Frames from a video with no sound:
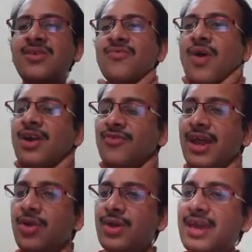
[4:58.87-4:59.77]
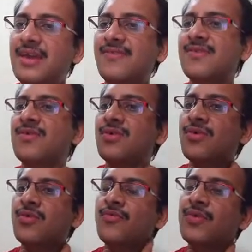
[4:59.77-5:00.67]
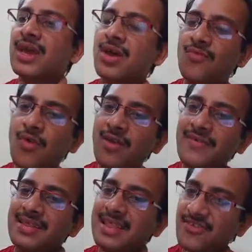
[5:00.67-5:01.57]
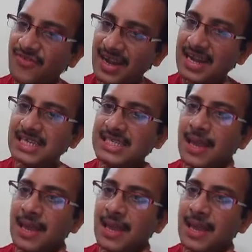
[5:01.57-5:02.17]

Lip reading: what we are doing is we are convolving these filters